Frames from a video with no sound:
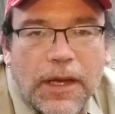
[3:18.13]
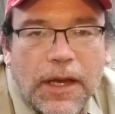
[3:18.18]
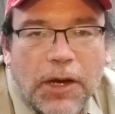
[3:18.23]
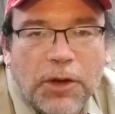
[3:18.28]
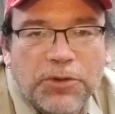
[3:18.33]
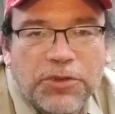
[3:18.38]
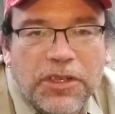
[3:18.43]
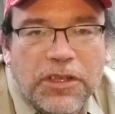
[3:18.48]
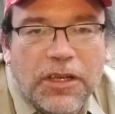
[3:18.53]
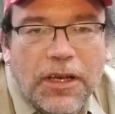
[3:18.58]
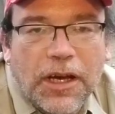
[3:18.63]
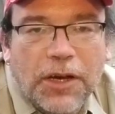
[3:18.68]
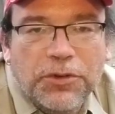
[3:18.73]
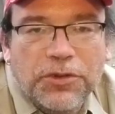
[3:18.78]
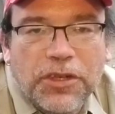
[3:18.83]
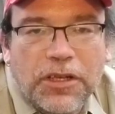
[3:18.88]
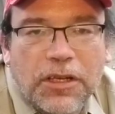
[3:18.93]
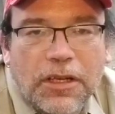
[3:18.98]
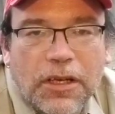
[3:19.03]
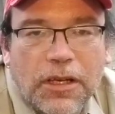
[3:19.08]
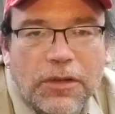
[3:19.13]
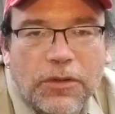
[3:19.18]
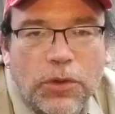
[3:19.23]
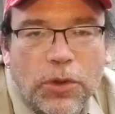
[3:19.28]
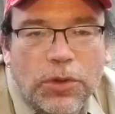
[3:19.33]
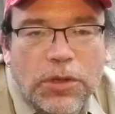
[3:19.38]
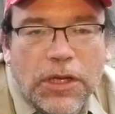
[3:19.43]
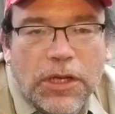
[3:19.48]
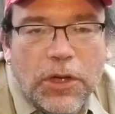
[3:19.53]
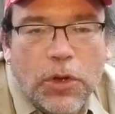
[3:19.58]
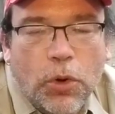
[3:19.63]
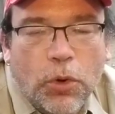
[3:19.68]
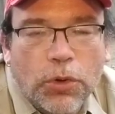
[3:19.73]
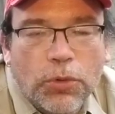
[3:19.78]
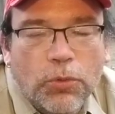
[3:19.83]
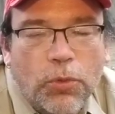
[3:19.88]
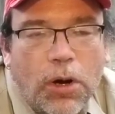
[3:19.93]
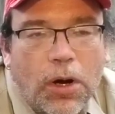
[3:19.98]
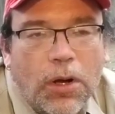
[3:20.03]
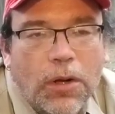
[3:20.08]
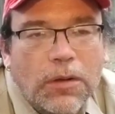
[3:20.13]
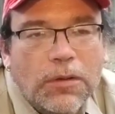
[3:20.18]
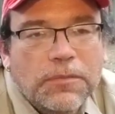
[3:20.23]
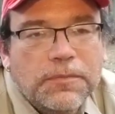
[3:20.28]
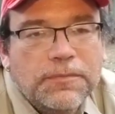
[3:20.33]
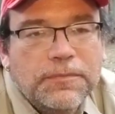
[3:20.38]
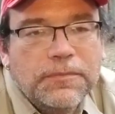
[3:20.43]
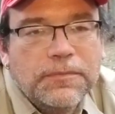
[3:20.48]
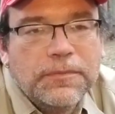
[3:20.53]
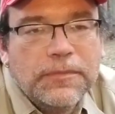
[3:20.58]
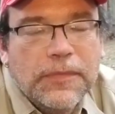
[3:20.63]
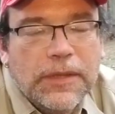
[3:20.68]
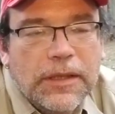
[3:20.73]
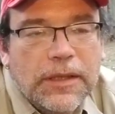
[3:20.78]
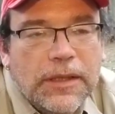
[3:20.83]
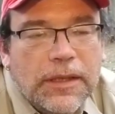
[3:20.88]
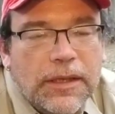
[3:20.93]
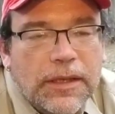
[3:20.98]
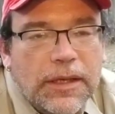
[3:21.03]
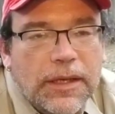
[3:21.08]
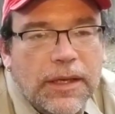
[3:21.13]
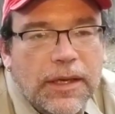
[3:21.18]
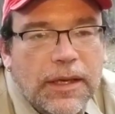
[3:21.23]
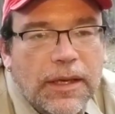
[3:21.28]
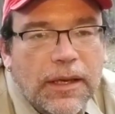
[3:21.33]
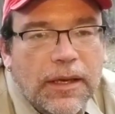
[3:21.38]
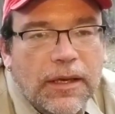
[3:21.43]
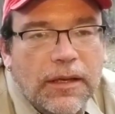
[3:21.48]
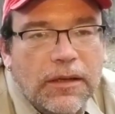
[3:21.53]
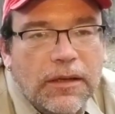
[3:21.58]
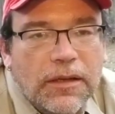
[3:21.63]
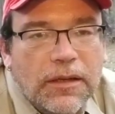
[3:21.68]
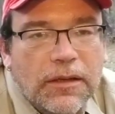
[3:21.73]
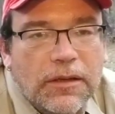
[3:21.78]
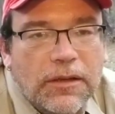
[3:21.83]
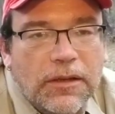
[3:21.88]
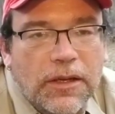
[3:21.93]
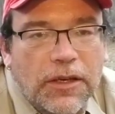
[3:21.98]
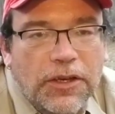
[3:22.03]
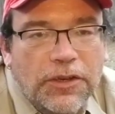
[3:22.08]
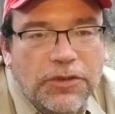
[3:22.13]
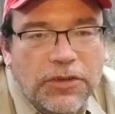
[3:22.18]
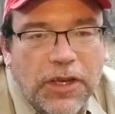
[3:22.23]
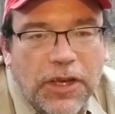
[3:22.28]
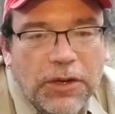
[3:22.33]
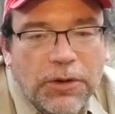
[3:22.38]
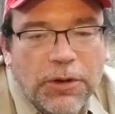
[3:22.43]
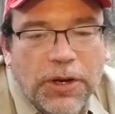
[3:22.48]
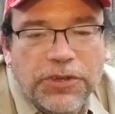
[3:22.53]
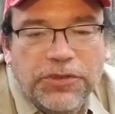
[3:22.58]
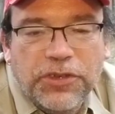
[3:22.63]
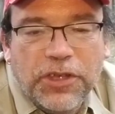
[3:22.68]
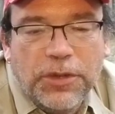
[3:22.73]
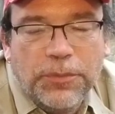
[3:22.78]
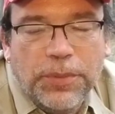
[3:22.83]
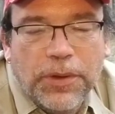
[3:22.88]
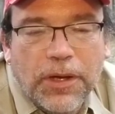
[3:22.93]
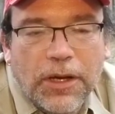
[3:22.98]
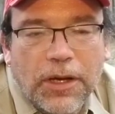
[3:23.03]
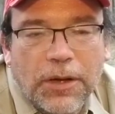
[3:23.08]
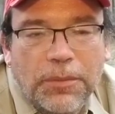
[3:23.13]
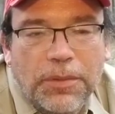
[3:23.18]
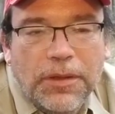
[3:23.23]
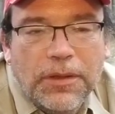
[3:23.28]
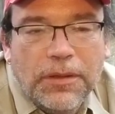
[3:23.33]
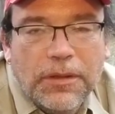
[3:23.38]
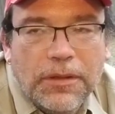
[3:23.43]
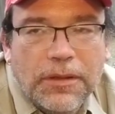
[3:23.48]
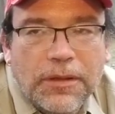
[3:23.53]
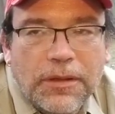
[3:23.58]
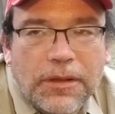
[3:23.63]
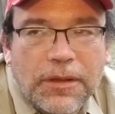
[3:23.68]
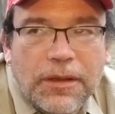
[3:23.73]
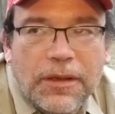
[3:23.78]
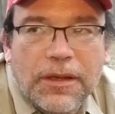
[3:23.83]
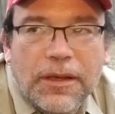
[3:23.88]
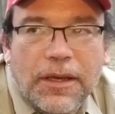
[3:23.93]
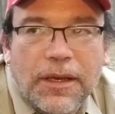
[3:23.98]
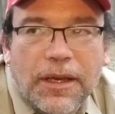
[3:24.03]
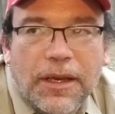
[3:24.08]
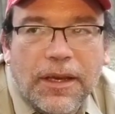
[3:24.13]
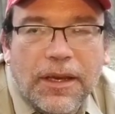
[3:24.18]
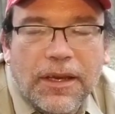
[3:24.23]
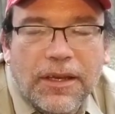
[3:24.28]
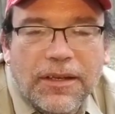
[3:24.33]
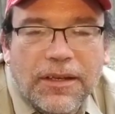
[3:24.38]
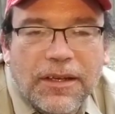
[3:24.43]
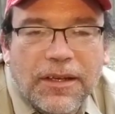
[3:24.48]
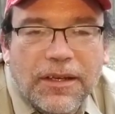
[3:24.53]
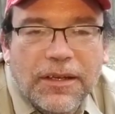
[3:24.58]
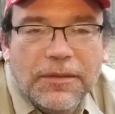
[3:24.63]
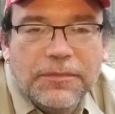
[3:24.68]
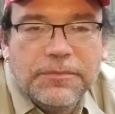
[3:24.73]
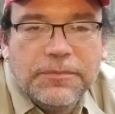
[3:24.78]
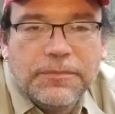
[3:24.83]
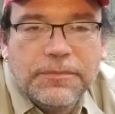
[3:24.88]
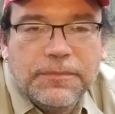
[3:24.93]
was in Newland, Cornwall, and it was an interesting pub. And I